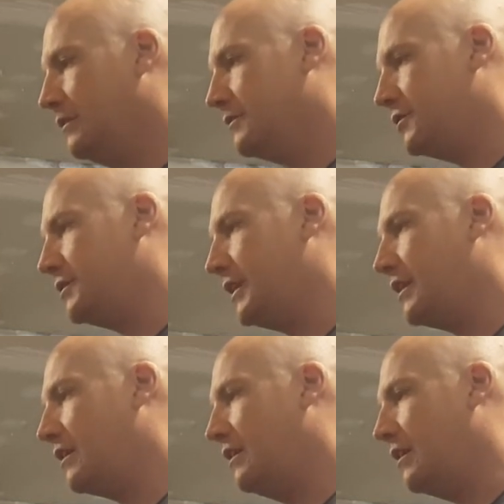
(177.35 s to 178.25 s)
just
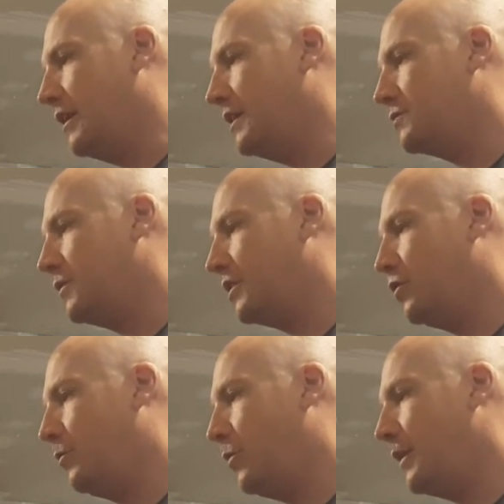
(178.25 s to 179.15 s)
here, and I just want to
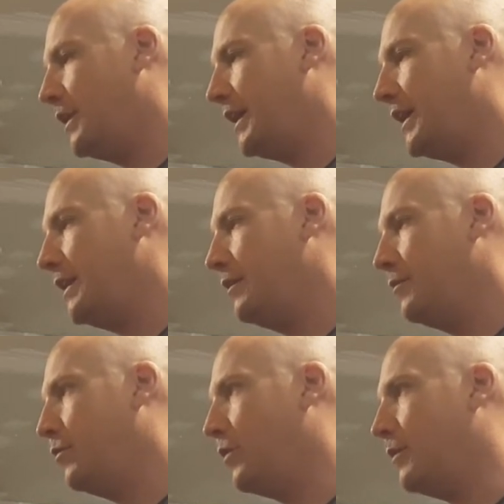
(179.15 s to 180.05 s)
go point A,
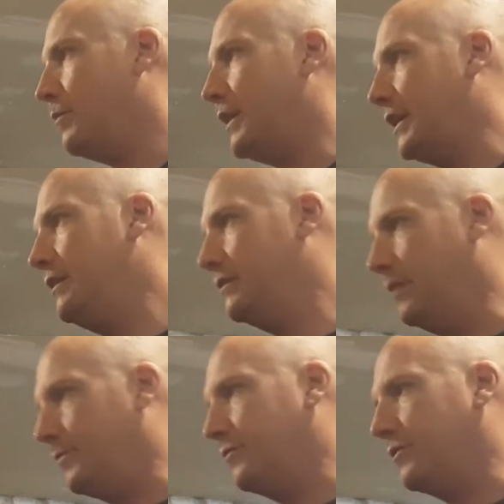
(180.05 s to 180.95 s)
point B,
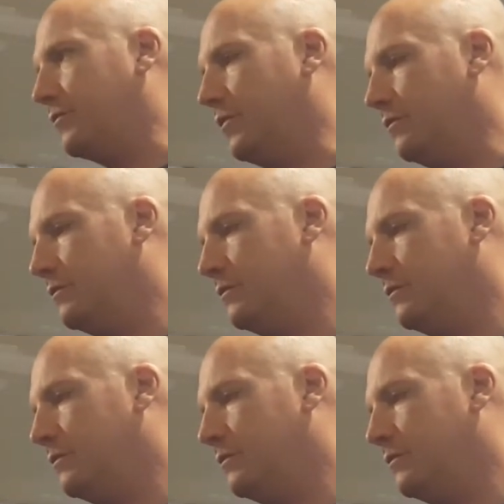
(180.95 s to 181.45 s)
up through the throat.